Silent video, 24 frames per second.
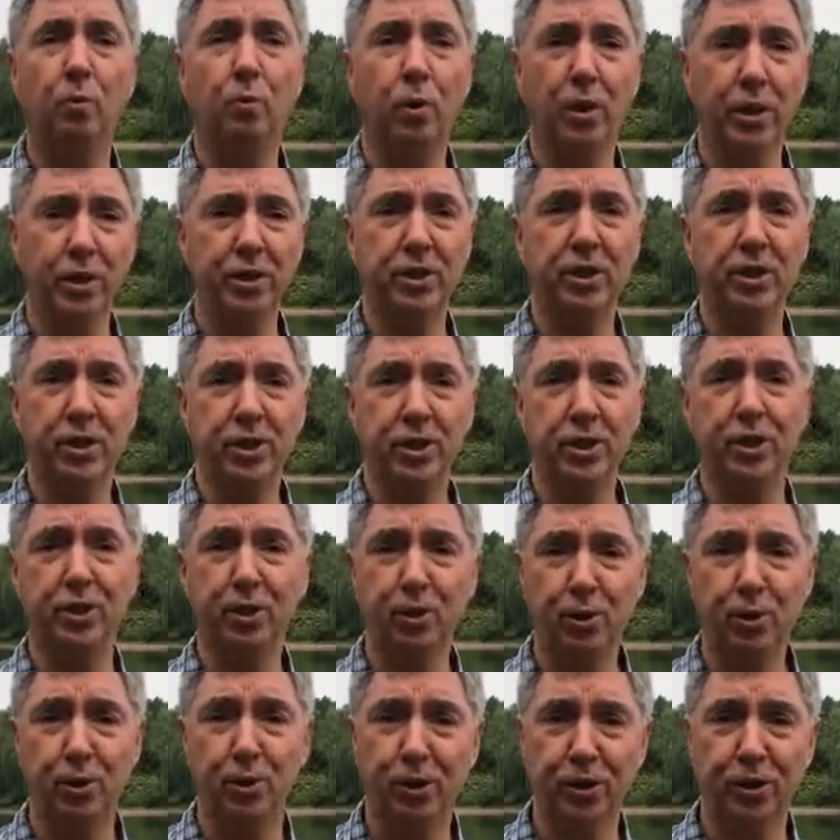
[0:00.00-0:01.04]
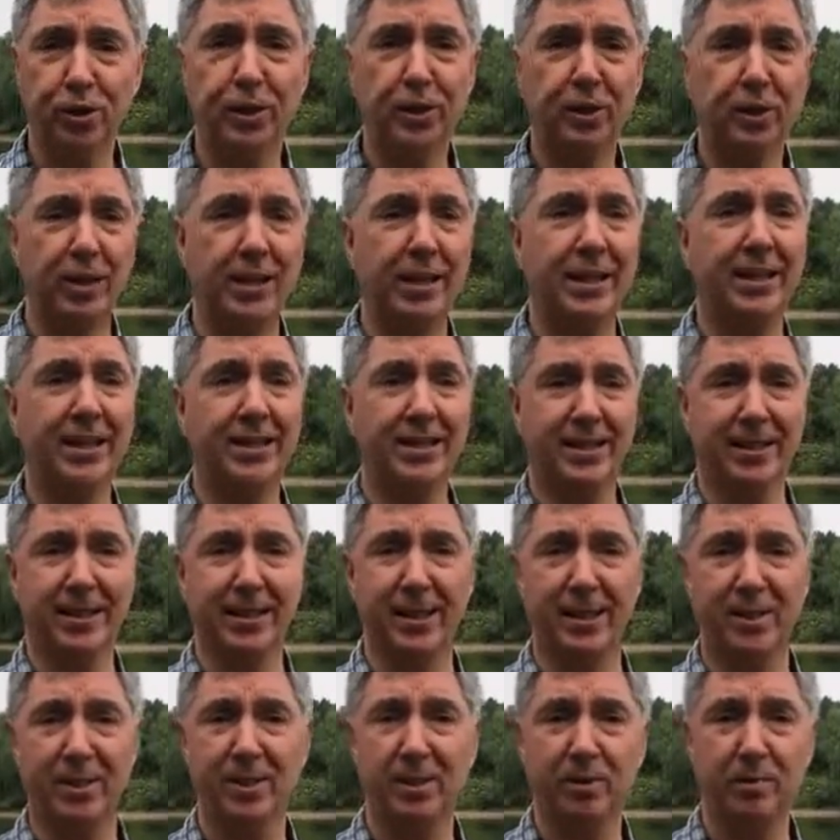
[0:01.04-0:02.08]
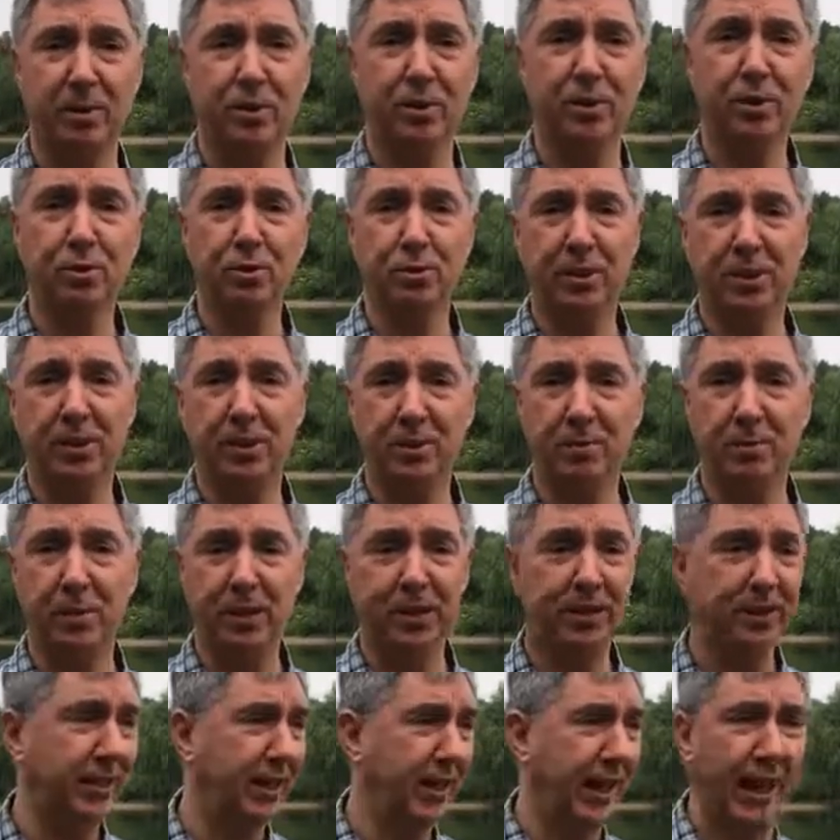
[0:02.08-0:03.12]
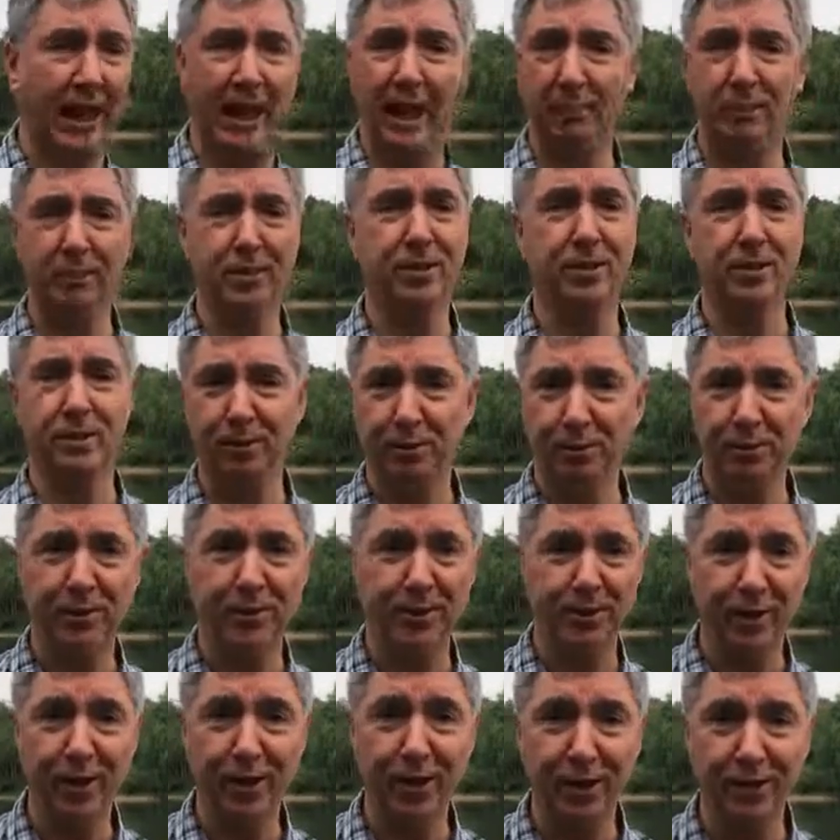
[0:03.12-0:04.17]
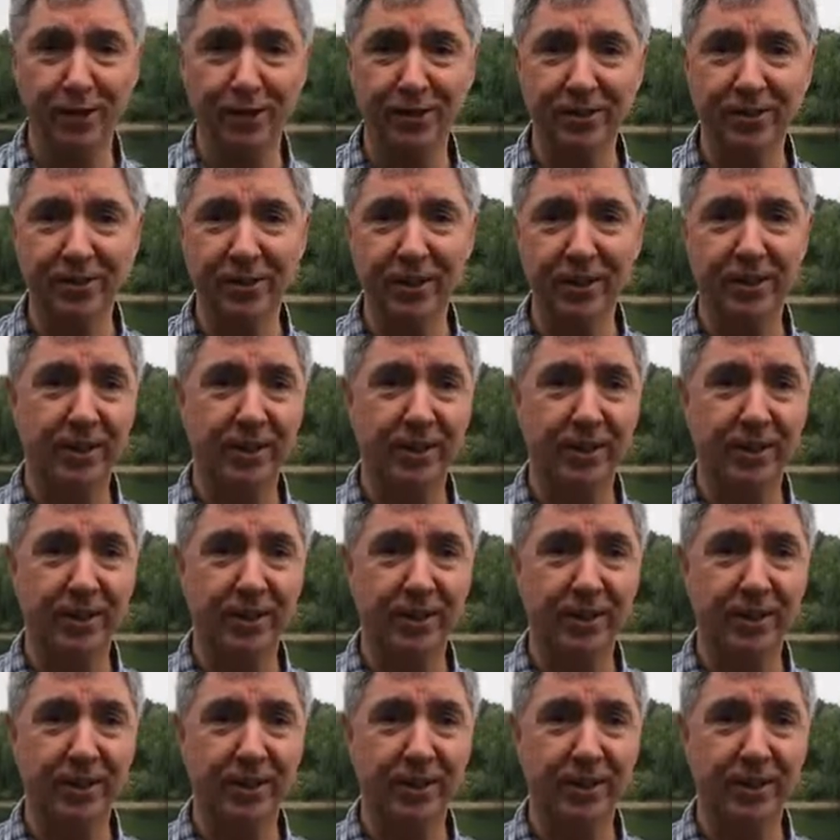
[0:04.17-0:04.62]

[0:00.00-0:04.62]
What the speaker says: want to talk to its customers through Expedia? Absolutely not.